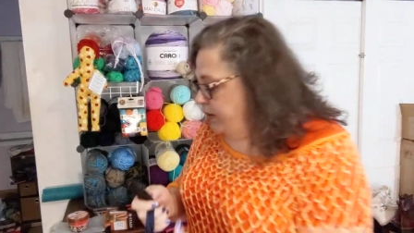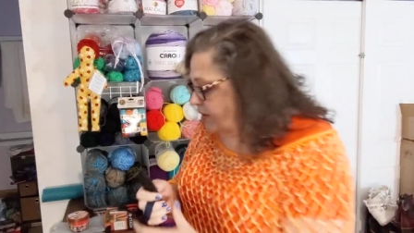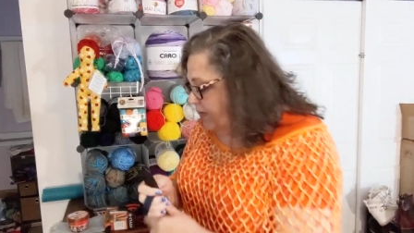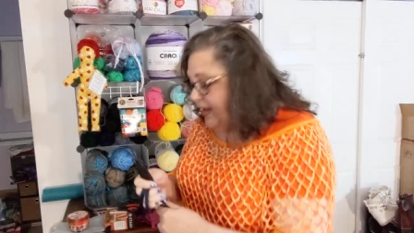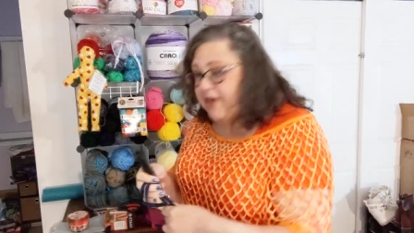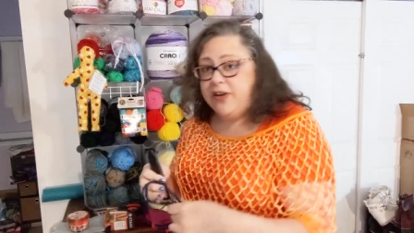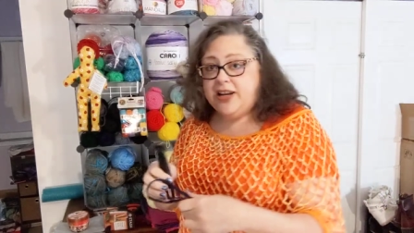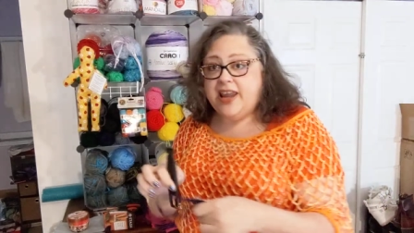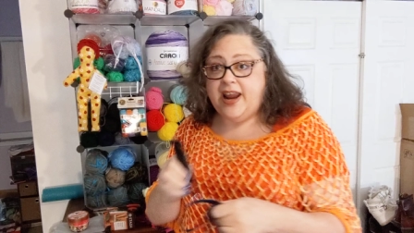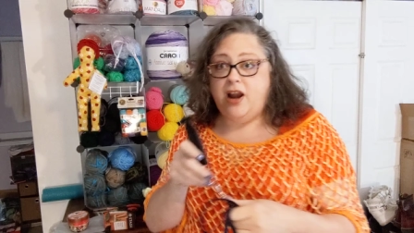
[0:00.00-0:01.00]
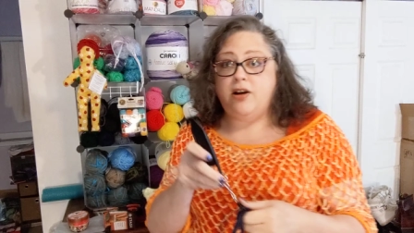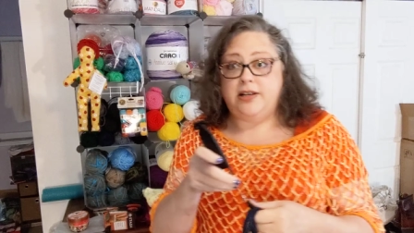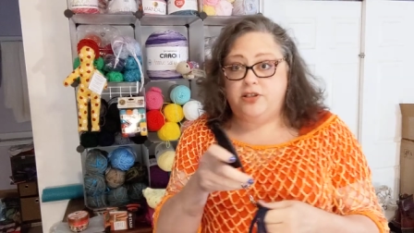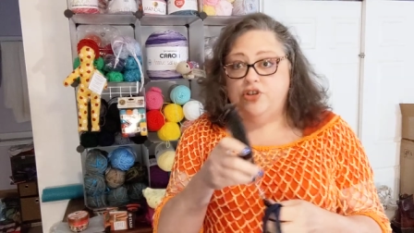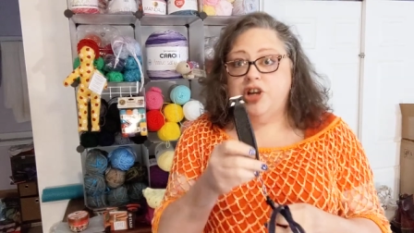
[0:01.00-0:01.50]
So even
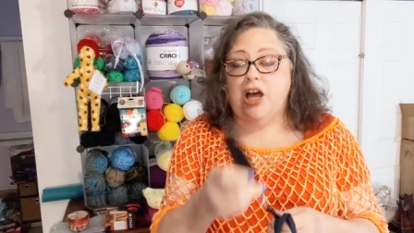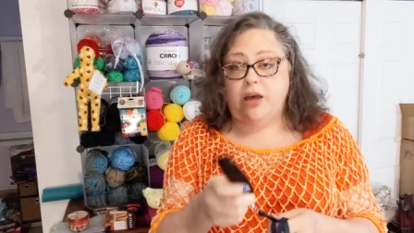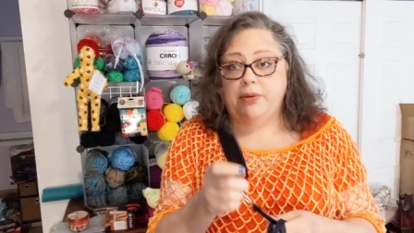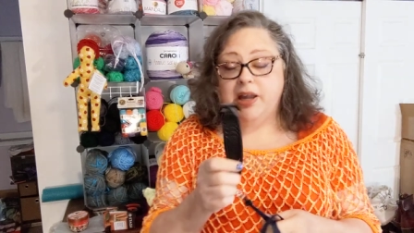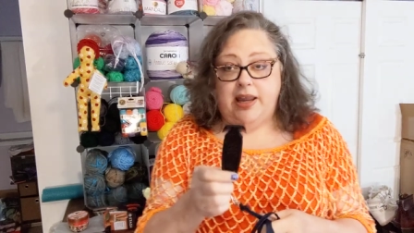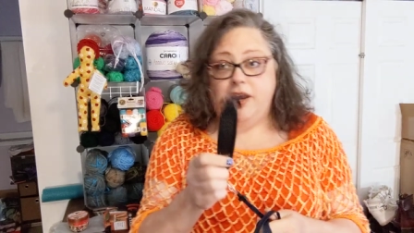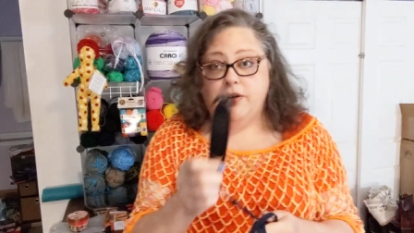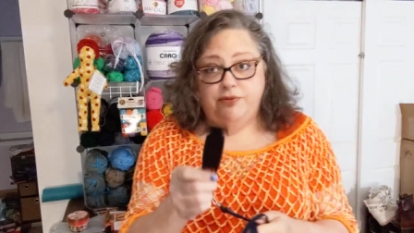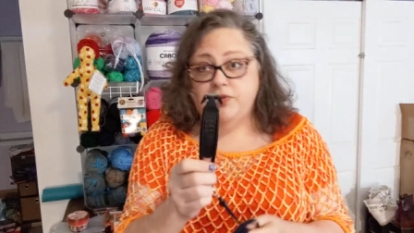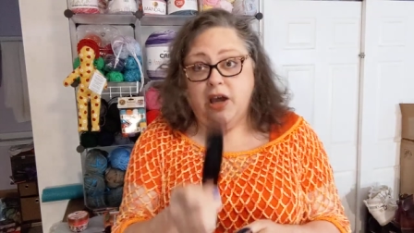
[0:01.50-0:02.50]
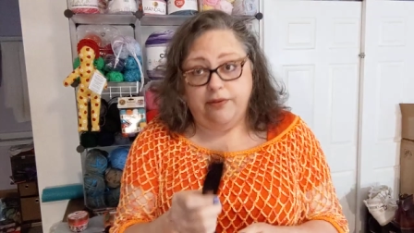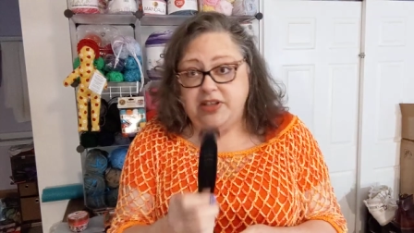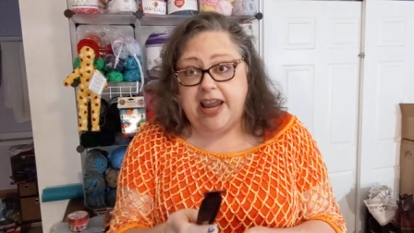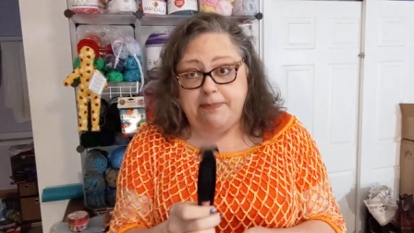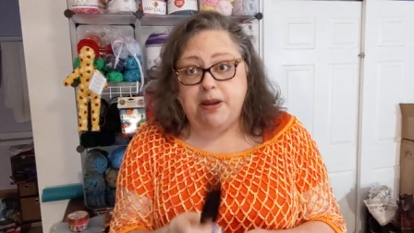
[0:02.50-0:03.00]
Karen's job of
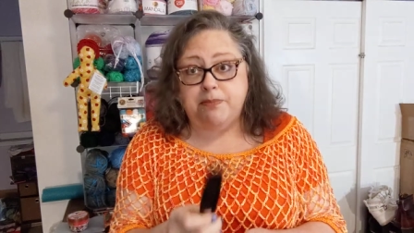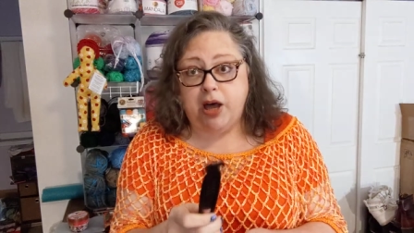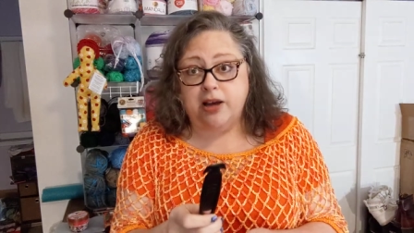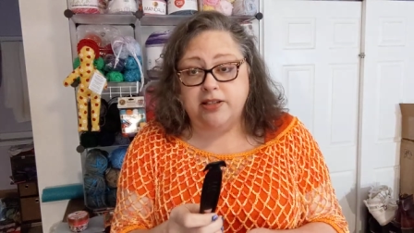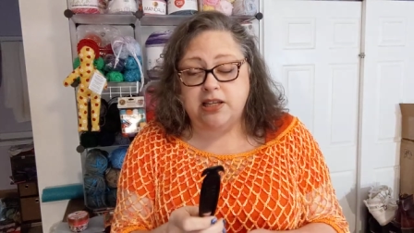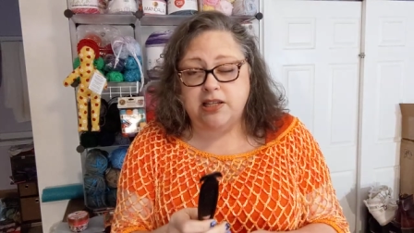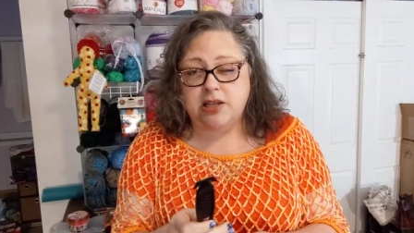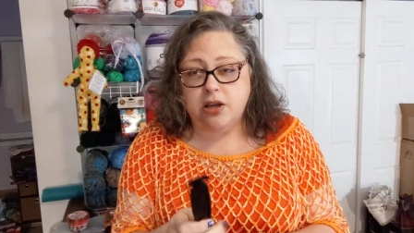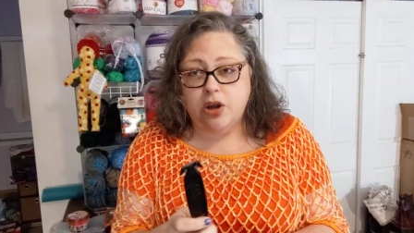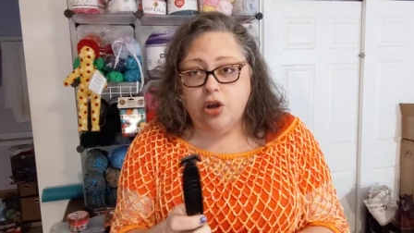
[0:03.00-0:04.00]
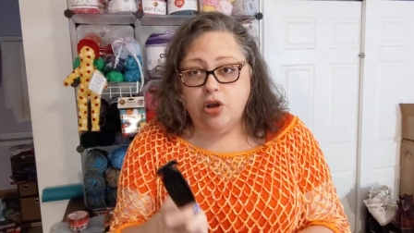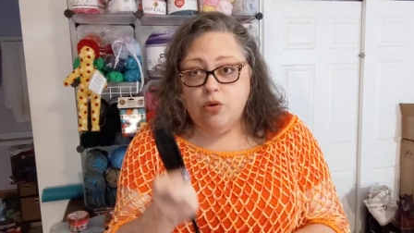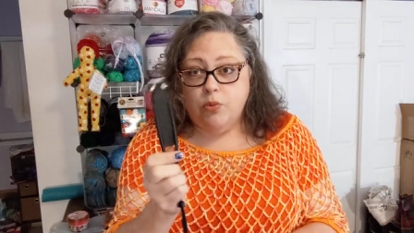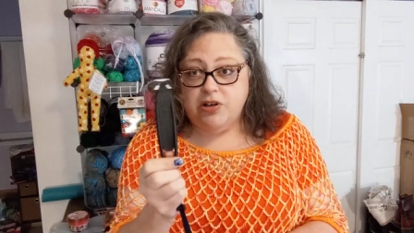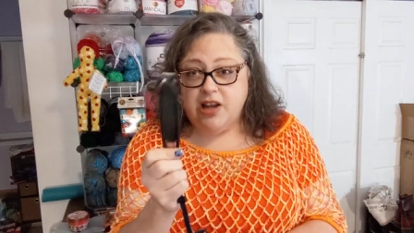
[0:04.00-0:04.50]
taping boxes
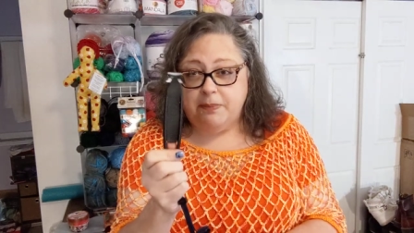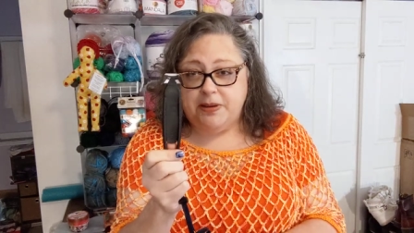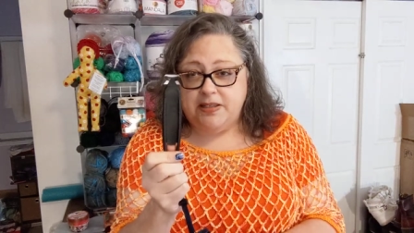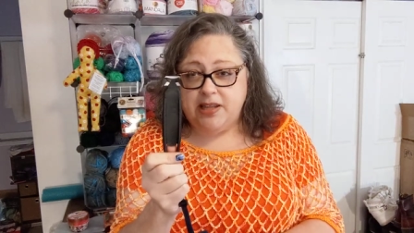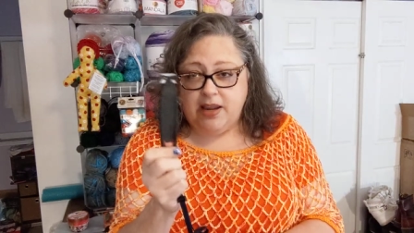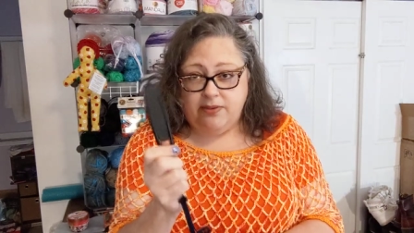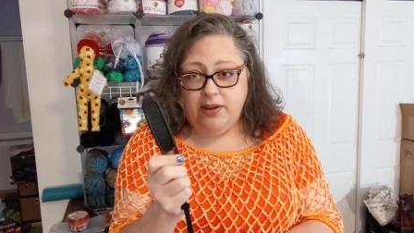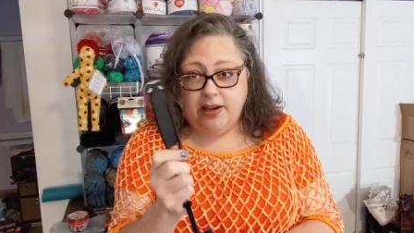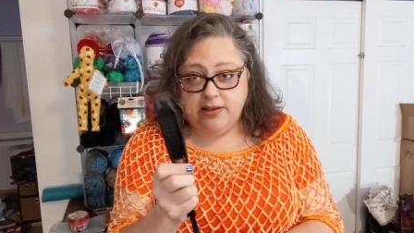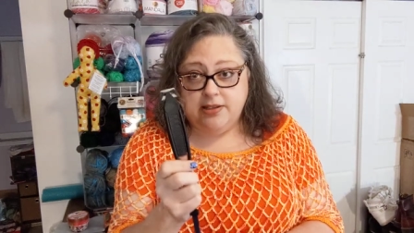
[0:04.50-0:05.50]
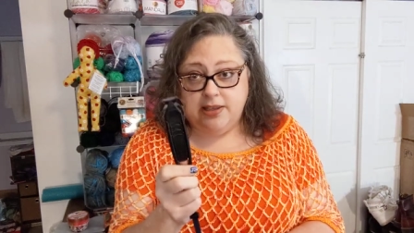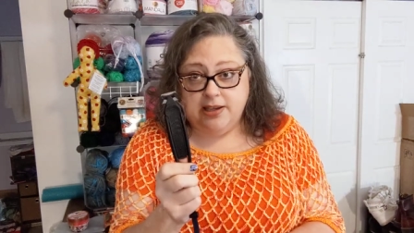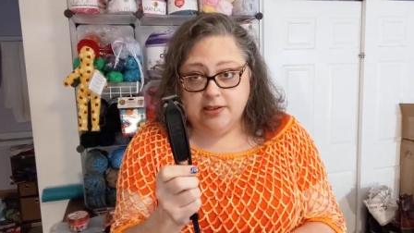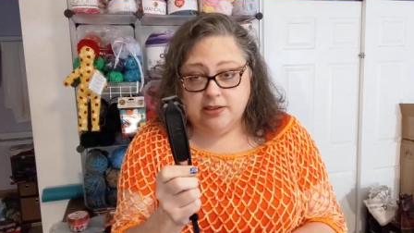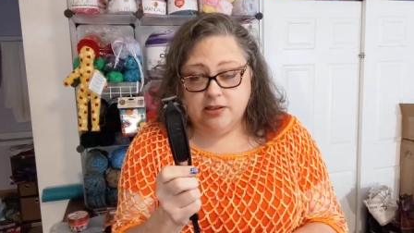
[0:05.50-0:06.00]
would not be safe against
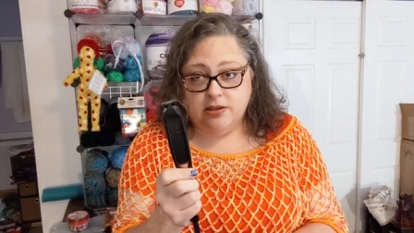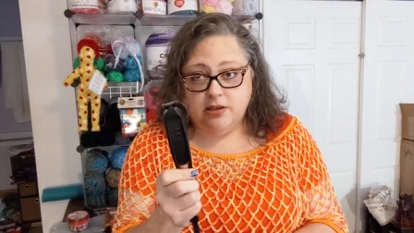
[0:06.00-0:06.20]
this